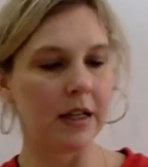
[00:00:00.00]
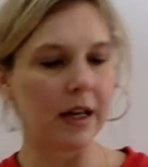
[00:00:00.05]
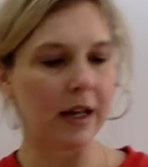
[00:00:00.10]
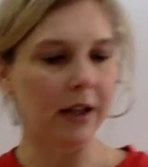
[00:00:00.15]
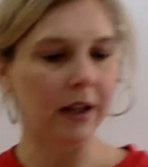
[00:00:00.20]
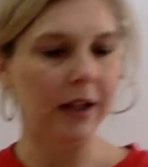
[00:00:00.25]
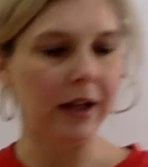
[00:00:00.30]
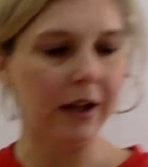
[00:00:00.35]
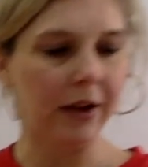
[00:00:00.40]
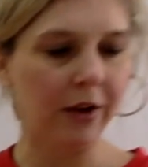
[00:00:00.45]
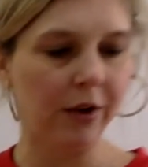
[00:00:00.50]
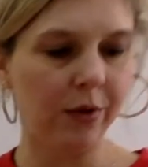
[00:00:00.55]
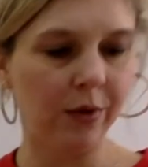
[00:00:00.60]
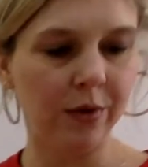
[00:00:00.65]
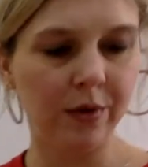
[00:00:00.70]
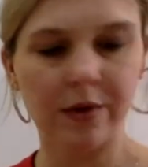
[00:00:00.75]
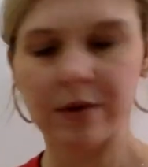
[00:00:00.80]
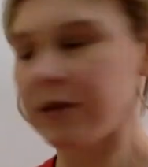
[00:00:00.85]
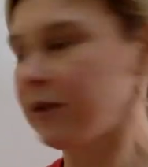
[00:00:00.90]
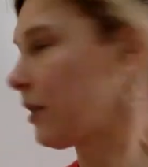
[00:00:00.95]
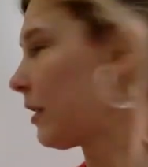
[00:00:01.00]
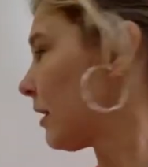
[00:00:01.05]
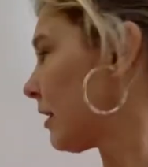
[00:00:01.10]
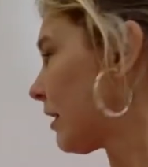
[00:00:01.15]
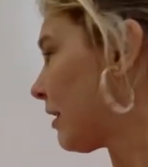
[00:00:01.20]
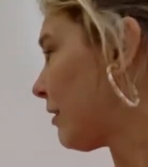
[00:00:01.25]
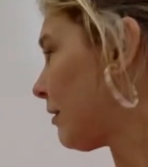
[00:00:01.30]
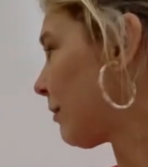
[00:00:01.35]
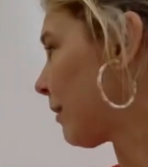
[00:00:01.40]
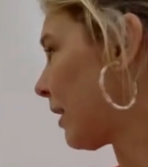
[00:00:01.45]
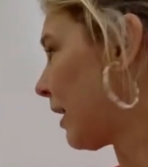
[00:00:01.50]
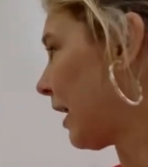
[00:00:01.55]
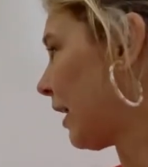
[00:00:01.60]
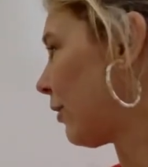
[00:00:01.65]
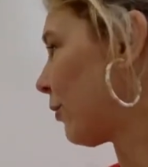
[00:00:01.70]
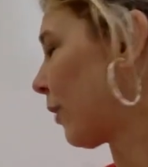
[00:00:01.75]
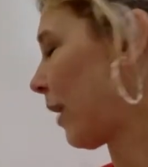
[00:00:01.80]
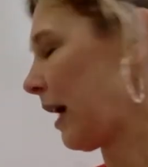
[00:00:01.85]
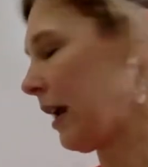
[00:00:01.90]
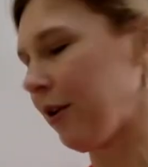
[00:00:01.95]
yellow,
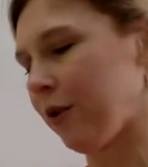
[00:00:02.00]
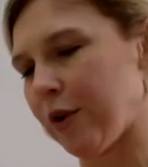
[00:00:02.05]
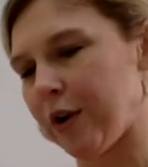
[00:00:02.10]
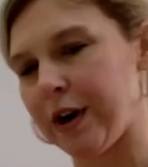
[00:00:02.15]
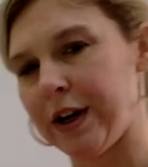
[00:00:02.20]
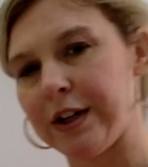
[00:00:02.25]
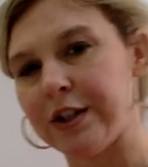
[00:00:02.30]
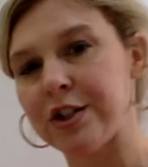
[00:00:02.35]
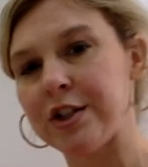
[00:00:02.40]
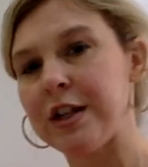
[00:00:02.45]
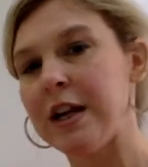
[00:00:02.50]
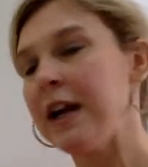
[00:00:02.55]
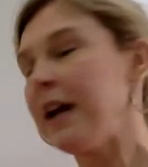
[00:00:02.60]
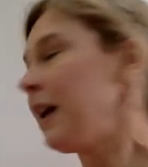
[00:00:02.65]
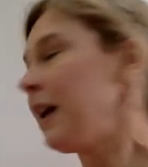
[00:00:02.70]
and red orange.